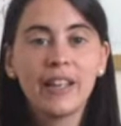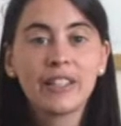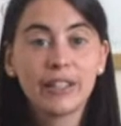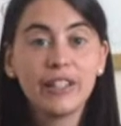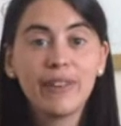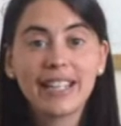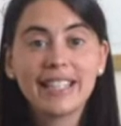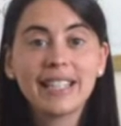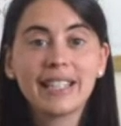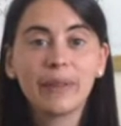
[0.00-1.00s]
So you ready
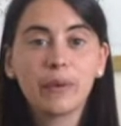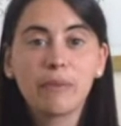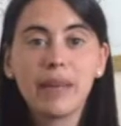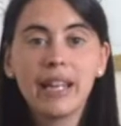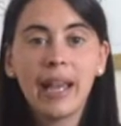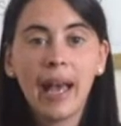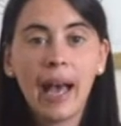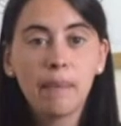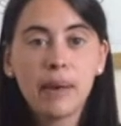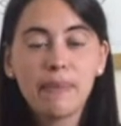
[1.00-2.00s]
to sing with me?
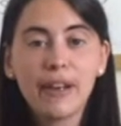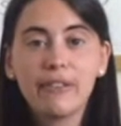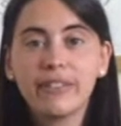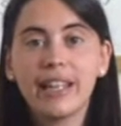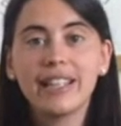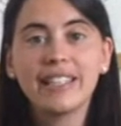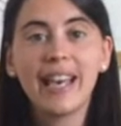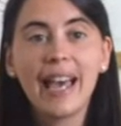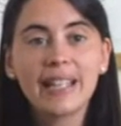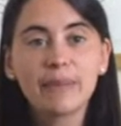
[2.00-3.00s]
Happy birthday
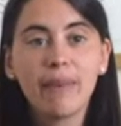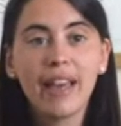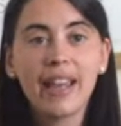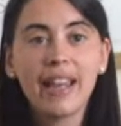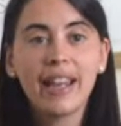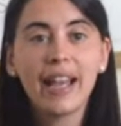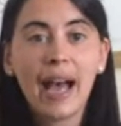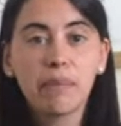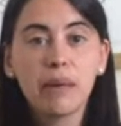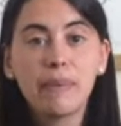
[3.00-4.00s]
to Esme and
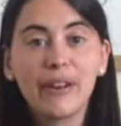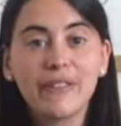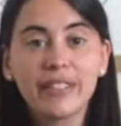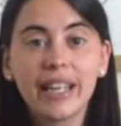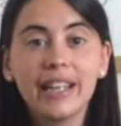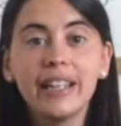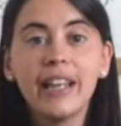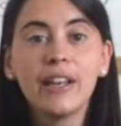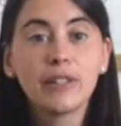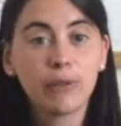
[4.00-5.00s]
happy birthday
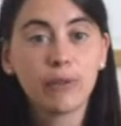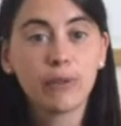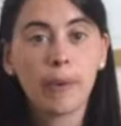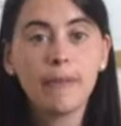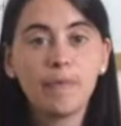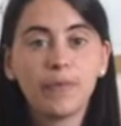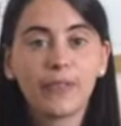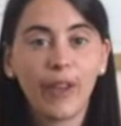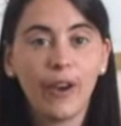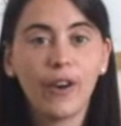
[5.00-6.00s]
to Robert.
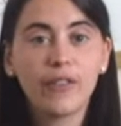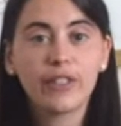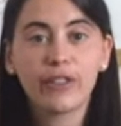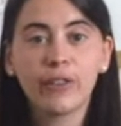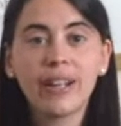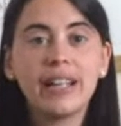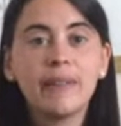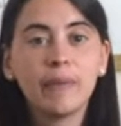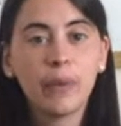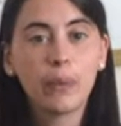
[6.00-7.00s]
After
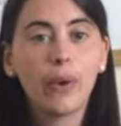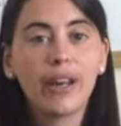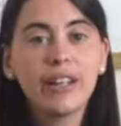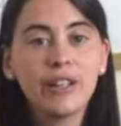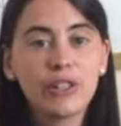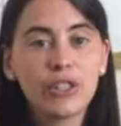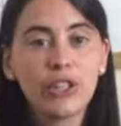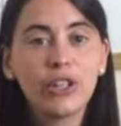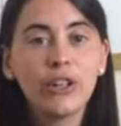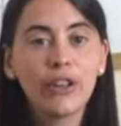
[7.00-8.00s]
3. 1,
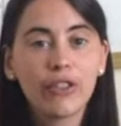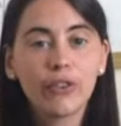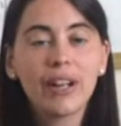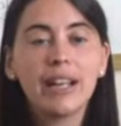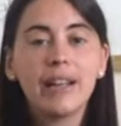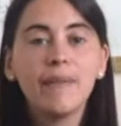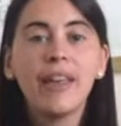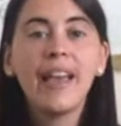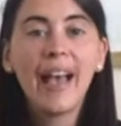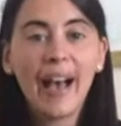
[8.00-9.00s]
2, 3.
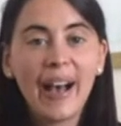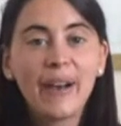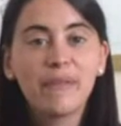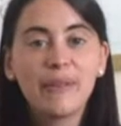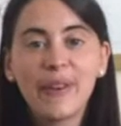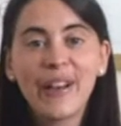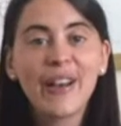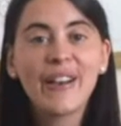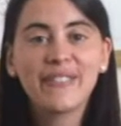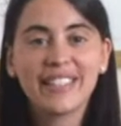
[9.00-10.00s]
Happy
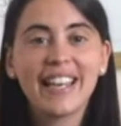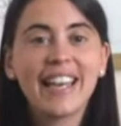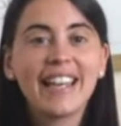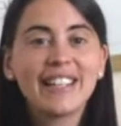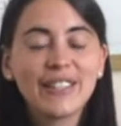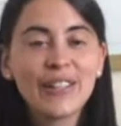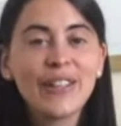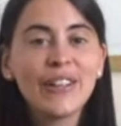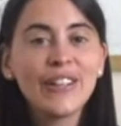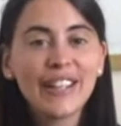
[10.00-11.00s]
birthday to
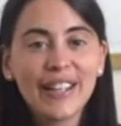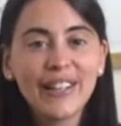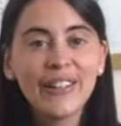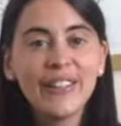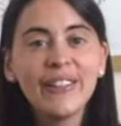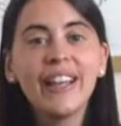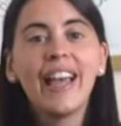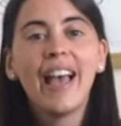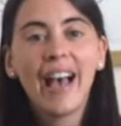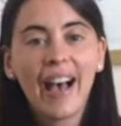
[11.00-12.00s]
you.
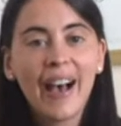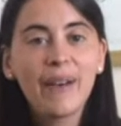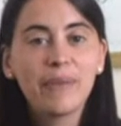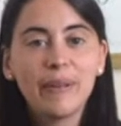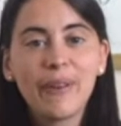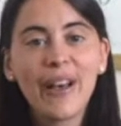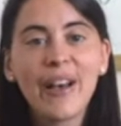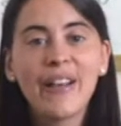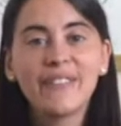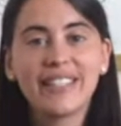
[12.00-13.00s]
Happy
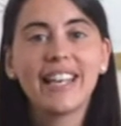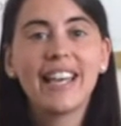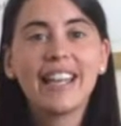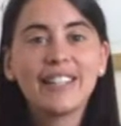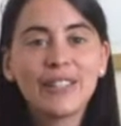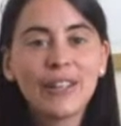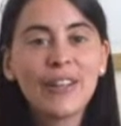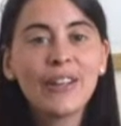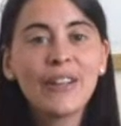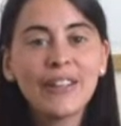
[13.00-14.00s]
birthday to
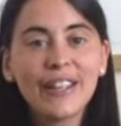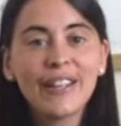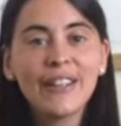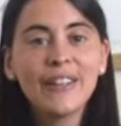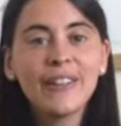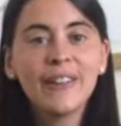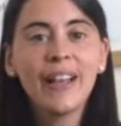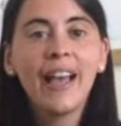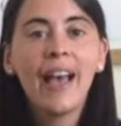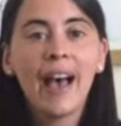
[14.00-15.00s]
you.
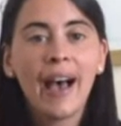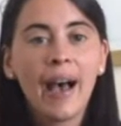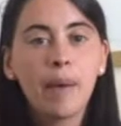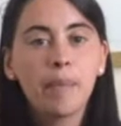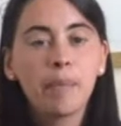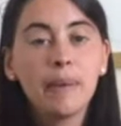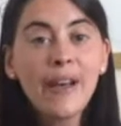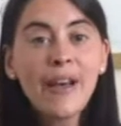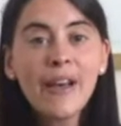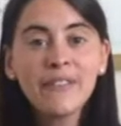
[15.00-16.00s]
Happy
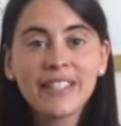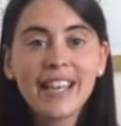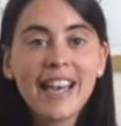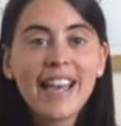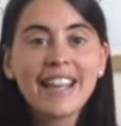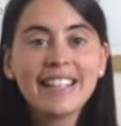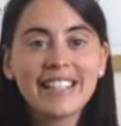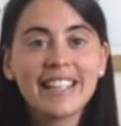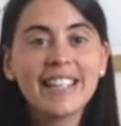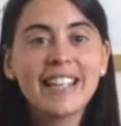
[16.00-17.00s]
birthday,
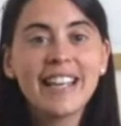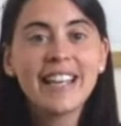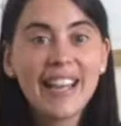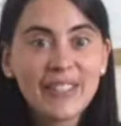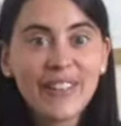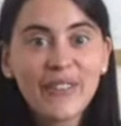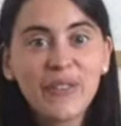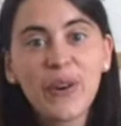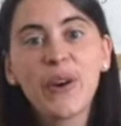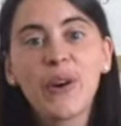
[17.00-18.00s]
dear Esme
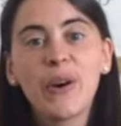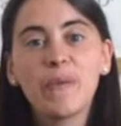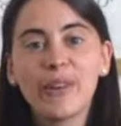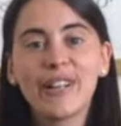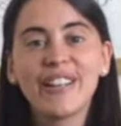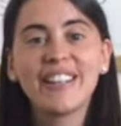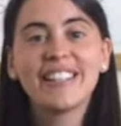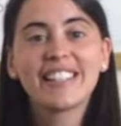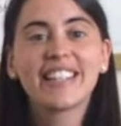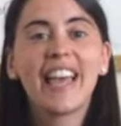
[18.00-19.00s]
and
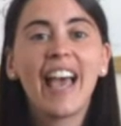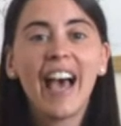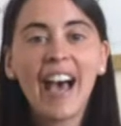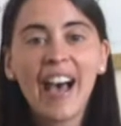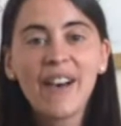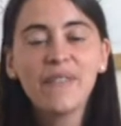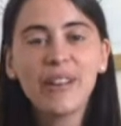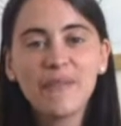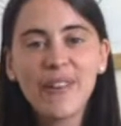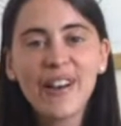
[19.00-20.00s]
Robert.
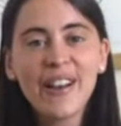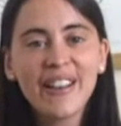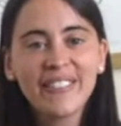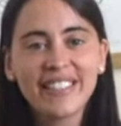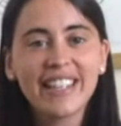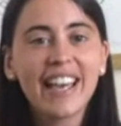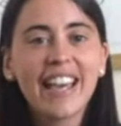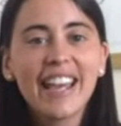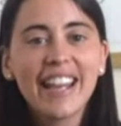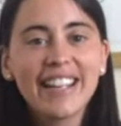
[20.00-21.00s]
Happy
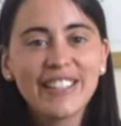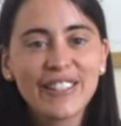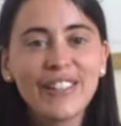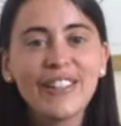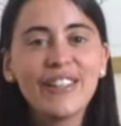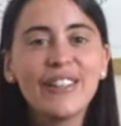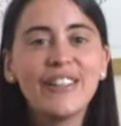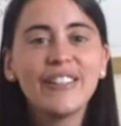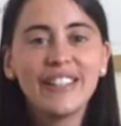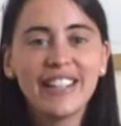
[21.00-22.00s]
birthday to
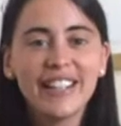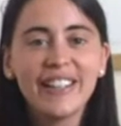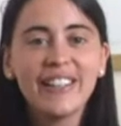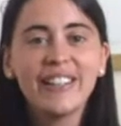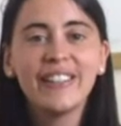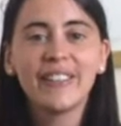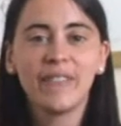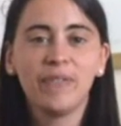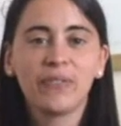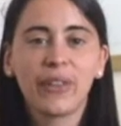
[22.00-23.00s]
you.
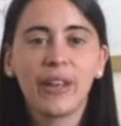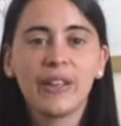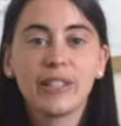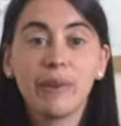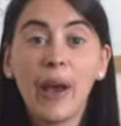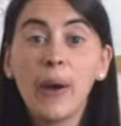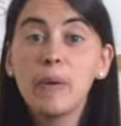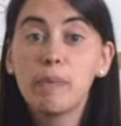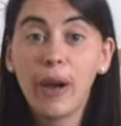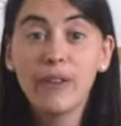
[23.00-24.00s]
So we hope
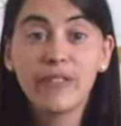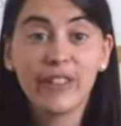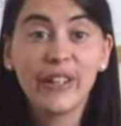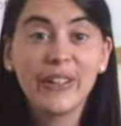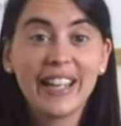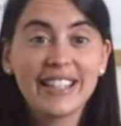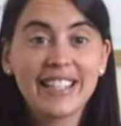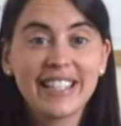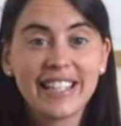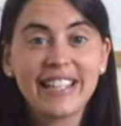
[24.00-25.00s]
both of you get to
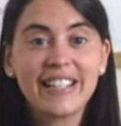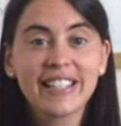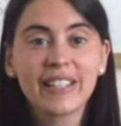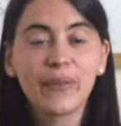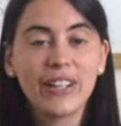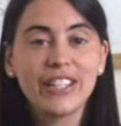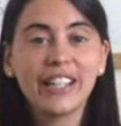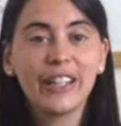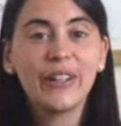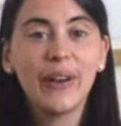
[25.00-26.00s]
see us wishing
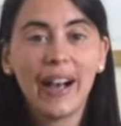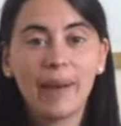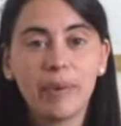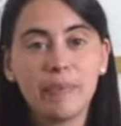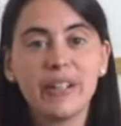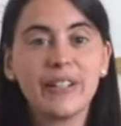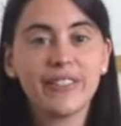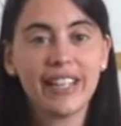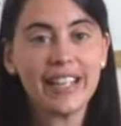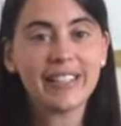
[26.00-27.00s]
you a happy
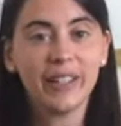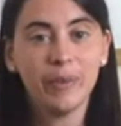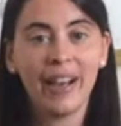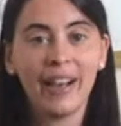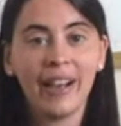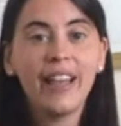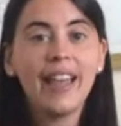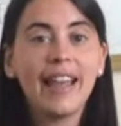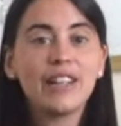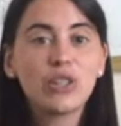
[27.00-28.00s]
birthday somehow.
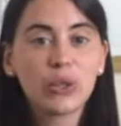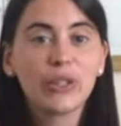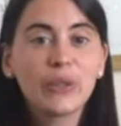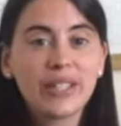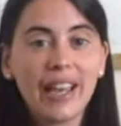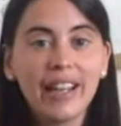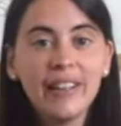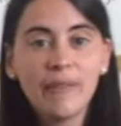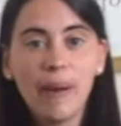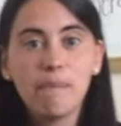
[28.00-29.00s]
Enjoy your
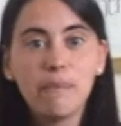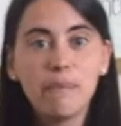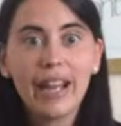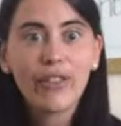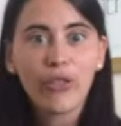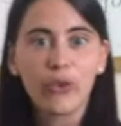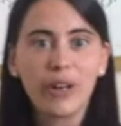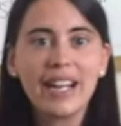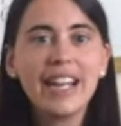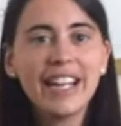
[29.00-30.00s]
day and being
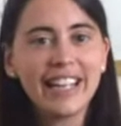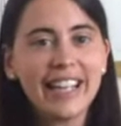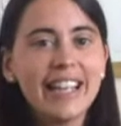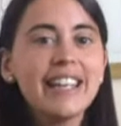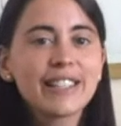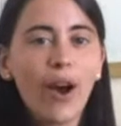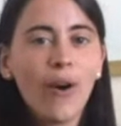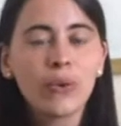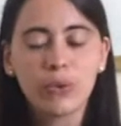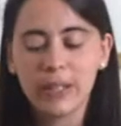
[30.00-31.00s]
3 years
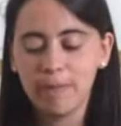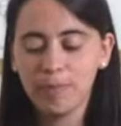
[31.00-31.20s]
old.